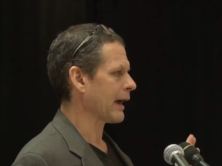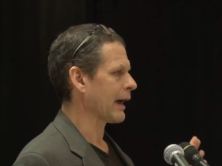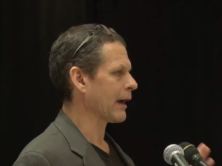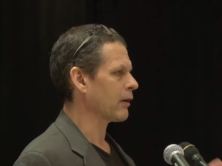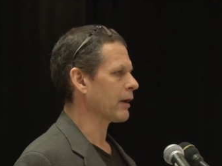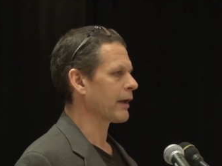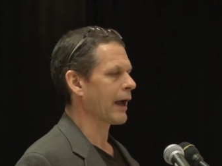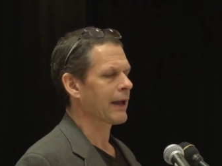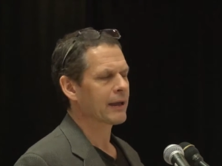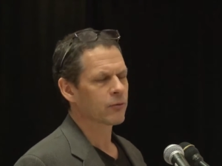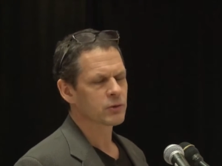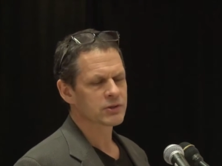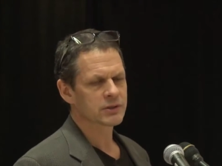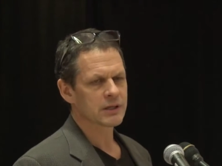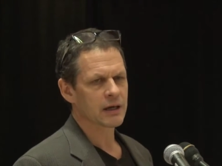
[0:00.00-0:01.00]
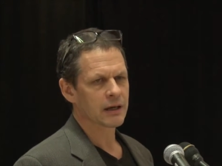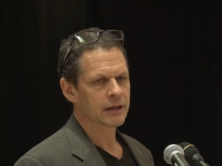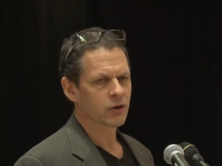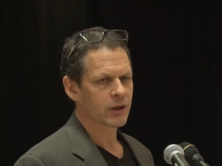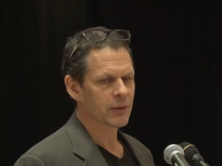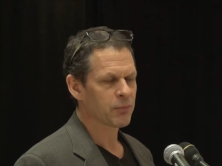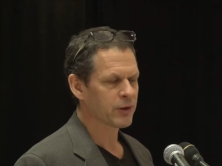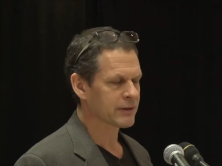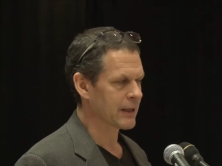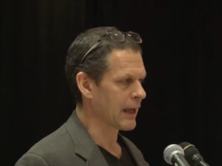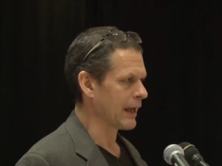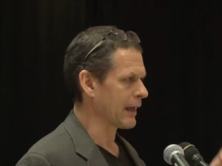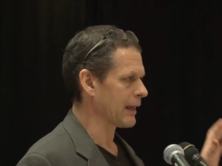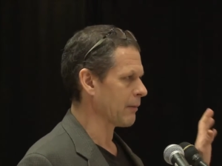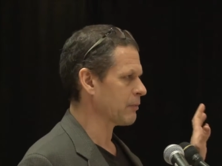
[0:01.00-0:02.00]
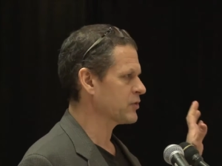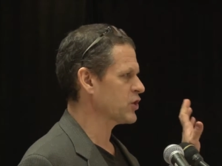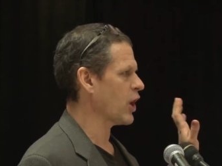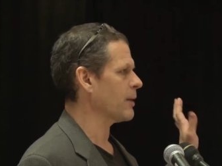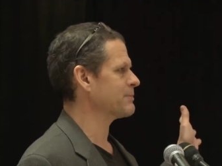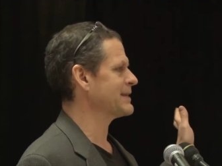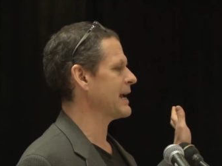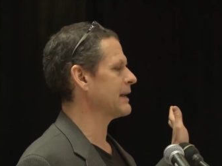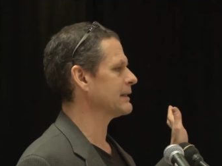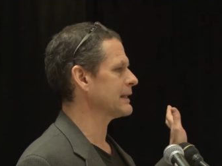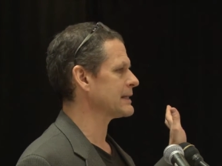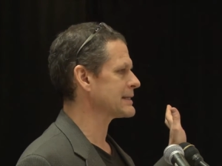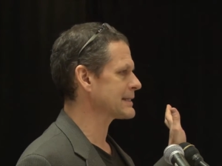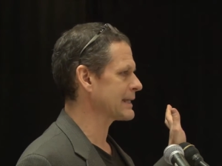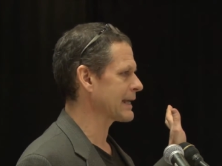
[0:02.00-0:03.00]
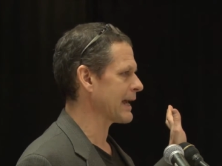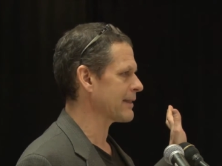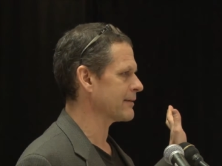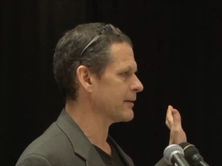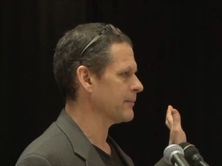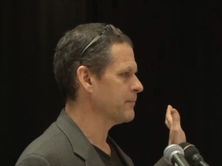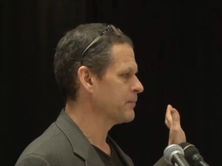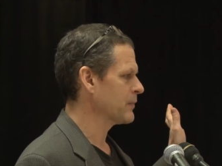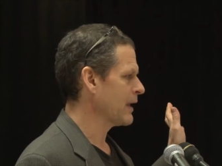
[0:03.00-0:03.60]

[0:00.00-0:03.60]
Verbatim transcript: I, I was uh, going to put a uh, top 10 list together,